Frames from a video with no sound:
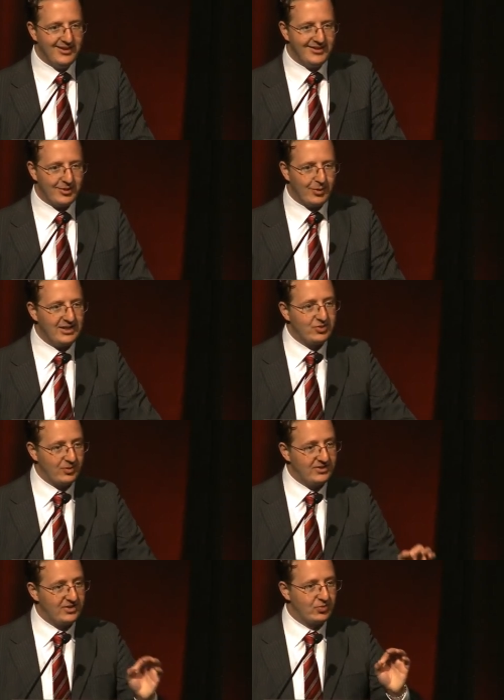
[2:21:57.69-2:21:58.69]
The greatest
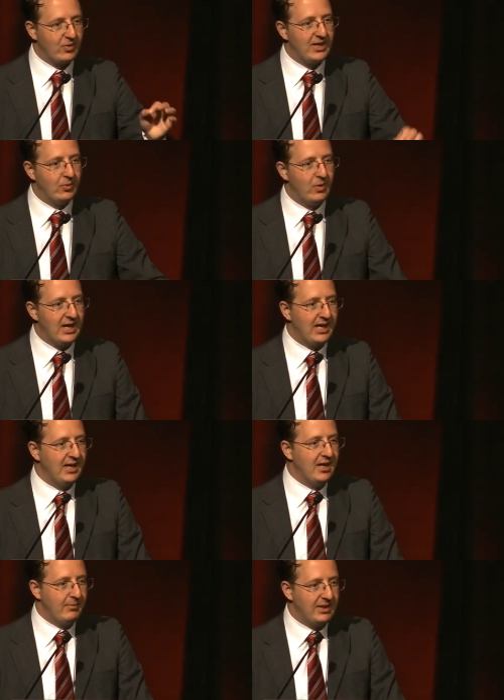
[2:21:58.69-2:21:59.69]
risk is right away,
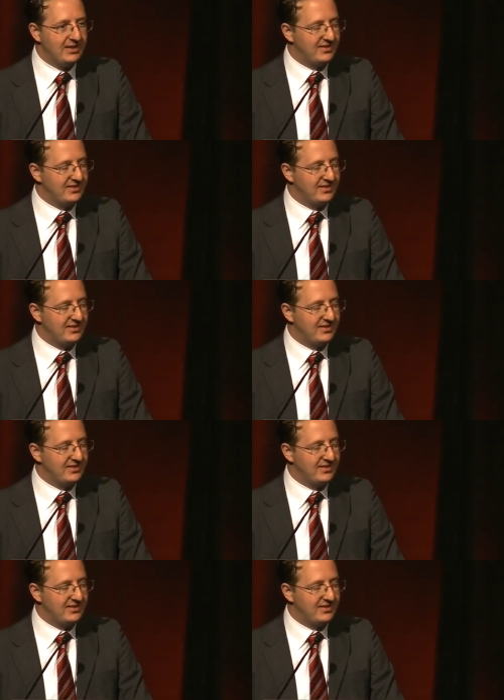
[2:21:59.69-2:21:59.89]
because